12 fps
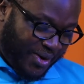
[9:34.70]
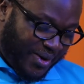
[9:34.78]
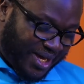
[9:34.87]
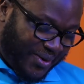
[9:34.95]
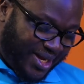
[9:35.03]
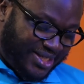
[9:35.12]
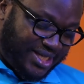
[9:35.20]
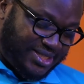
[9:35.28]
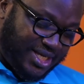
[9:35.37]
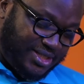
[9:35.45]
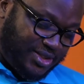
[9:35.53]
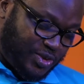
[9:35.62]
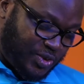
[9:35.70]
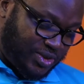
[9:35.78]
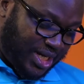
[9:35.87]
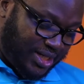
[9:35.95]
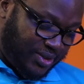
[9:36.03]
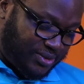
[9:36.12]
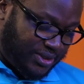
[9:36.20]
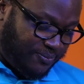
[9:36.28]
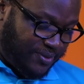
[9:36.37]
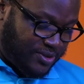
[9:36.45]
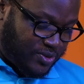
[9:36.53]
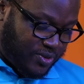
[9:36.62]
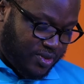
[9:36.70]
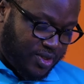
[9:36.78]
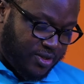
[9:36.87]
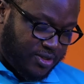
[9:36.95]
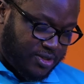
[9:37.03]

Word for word: okay, when they say say the truth and they'll still beat you, you know,